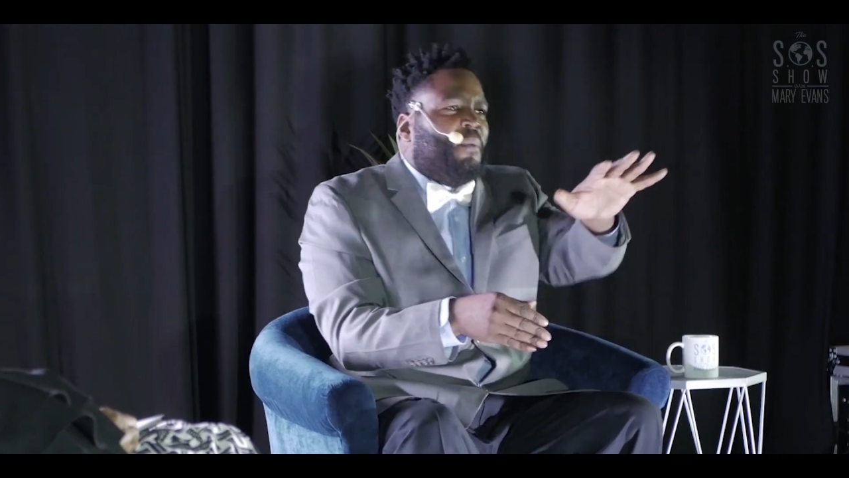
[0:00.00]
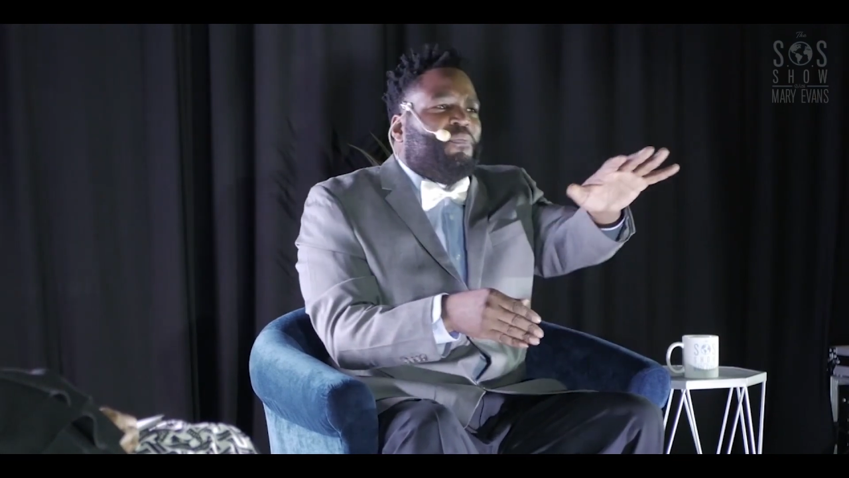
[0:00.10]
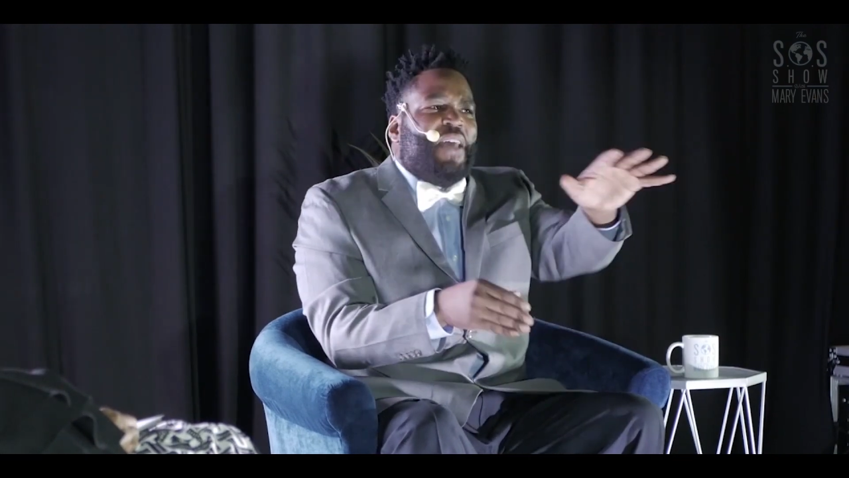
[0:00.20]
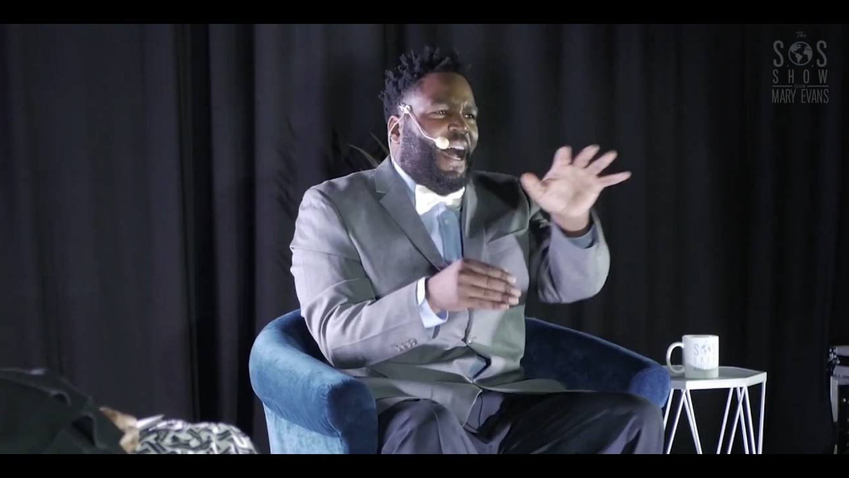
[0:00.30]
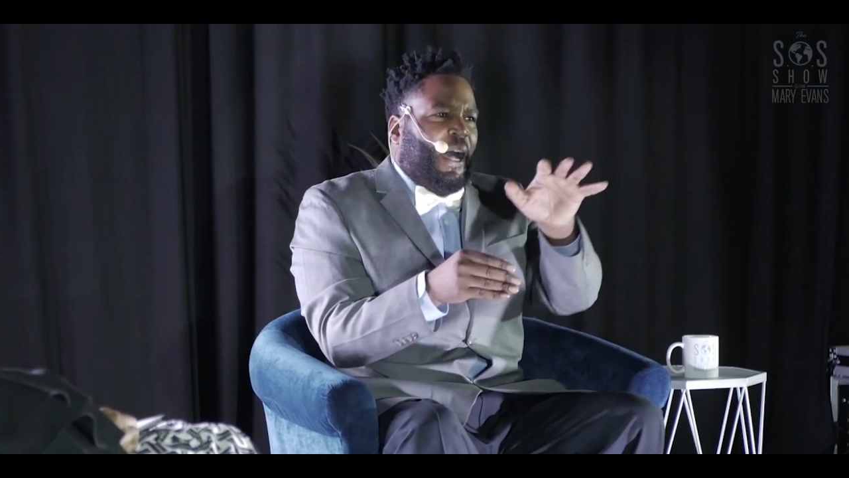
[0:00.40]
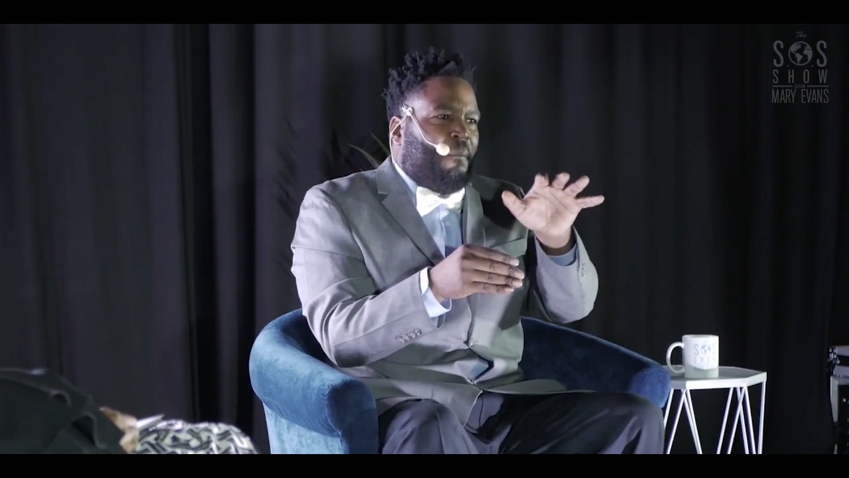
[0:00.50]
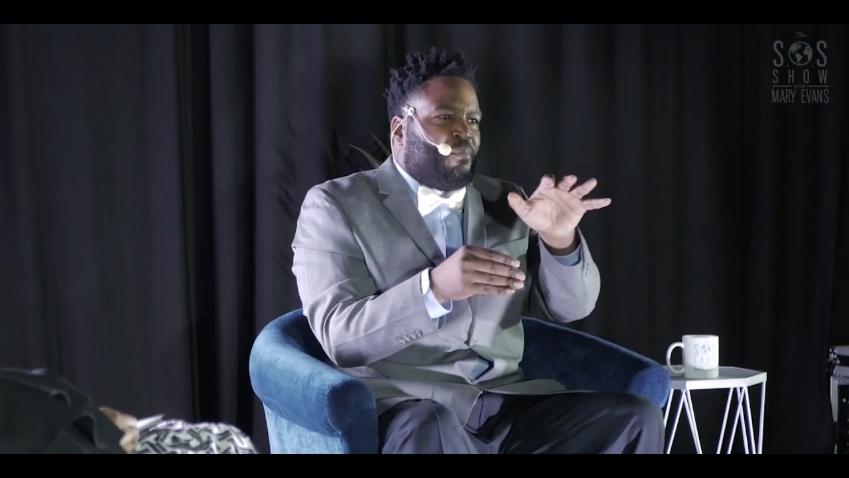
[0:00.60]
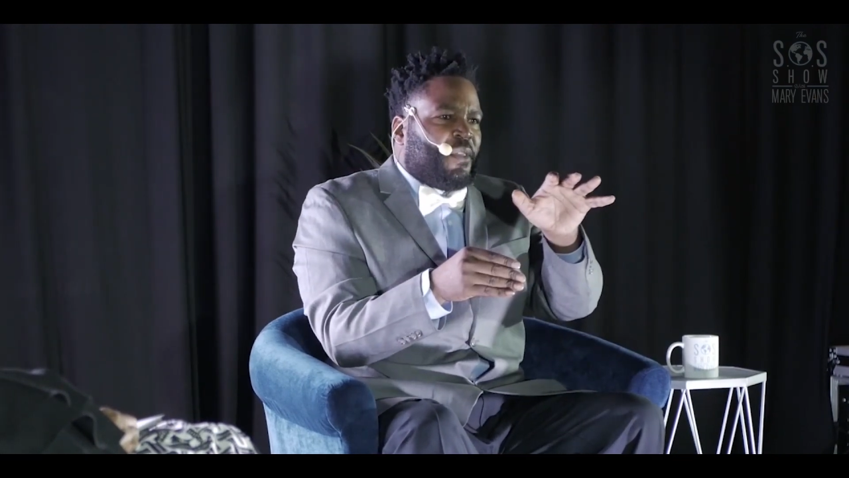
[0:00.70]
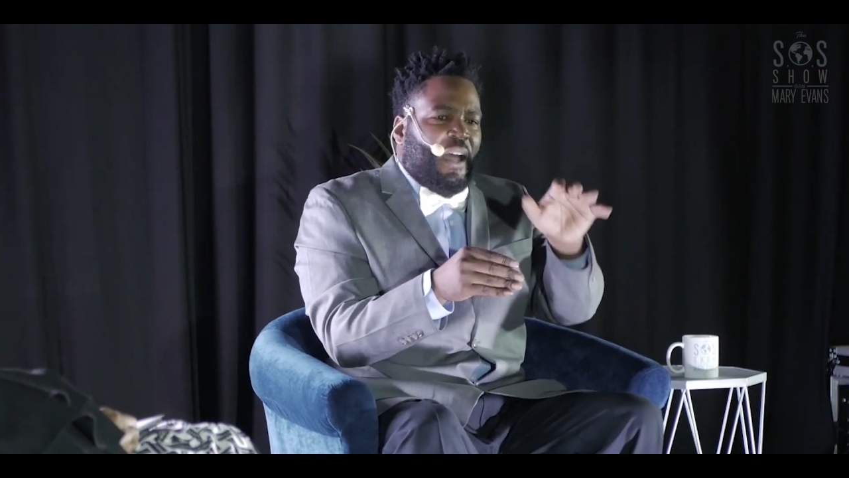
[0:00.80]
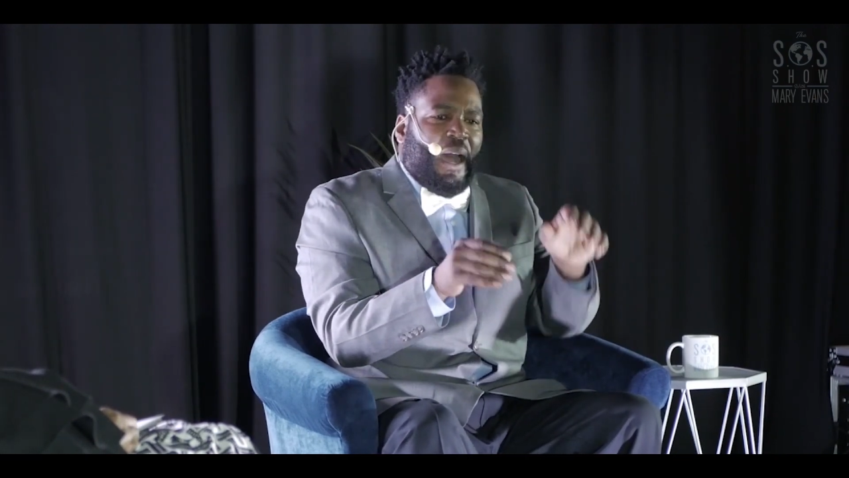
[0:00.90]
Nah,
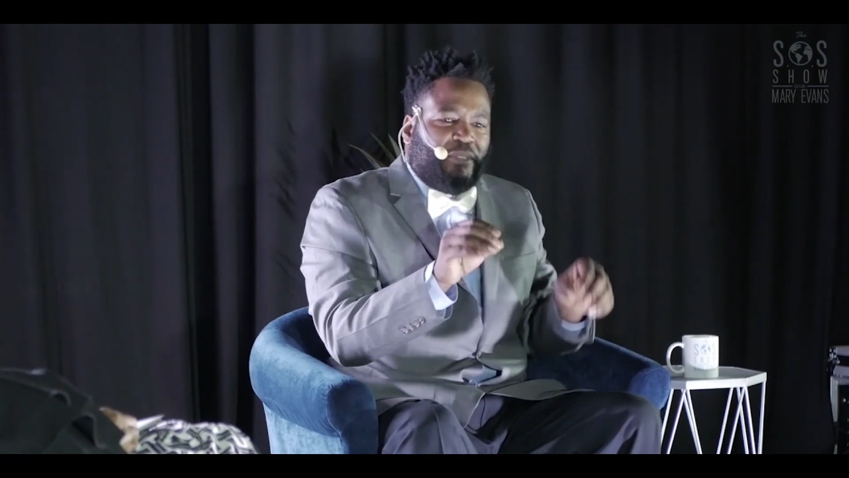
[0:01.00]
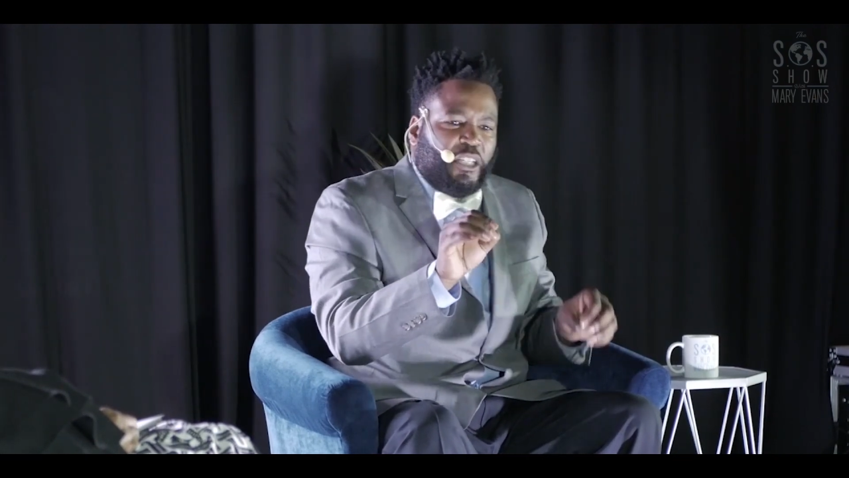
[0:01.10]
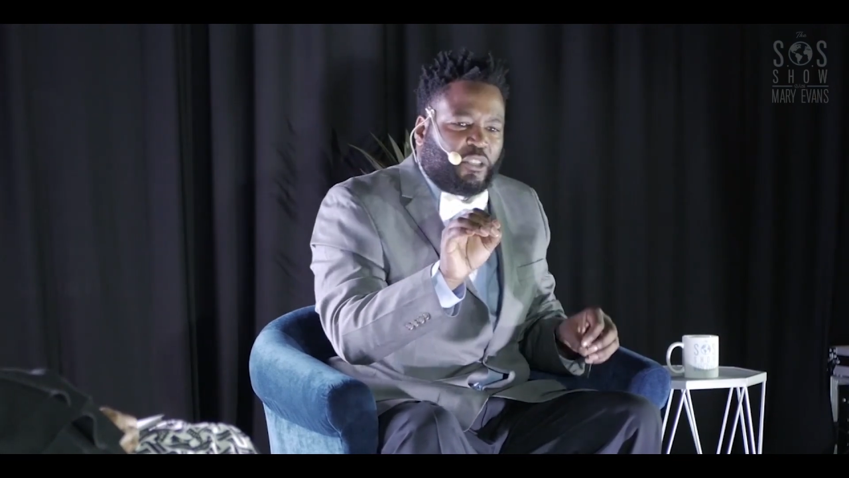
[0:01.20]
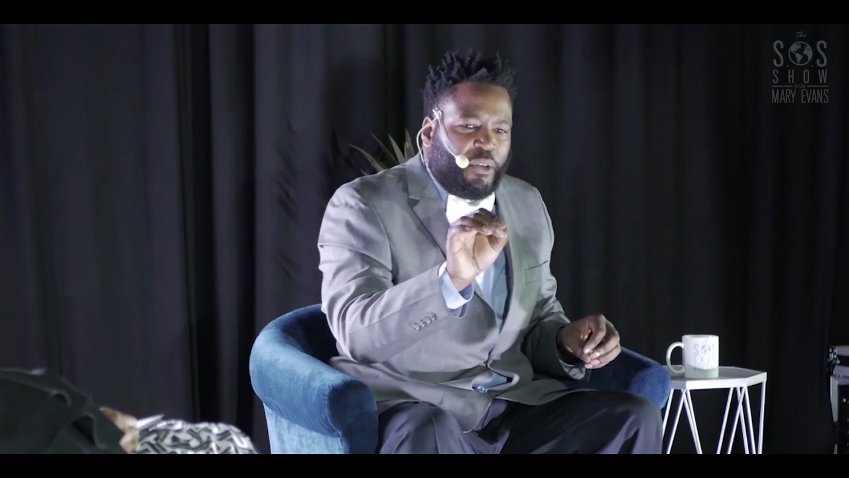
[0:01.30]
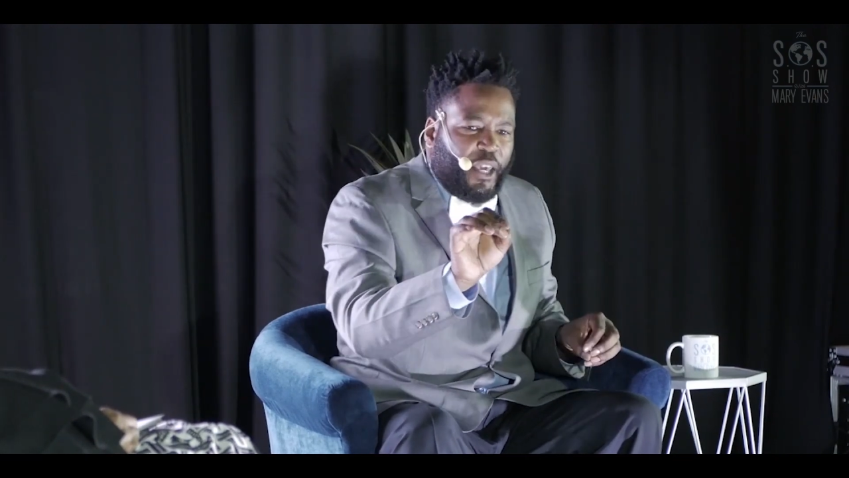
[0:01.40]
I'm just gonna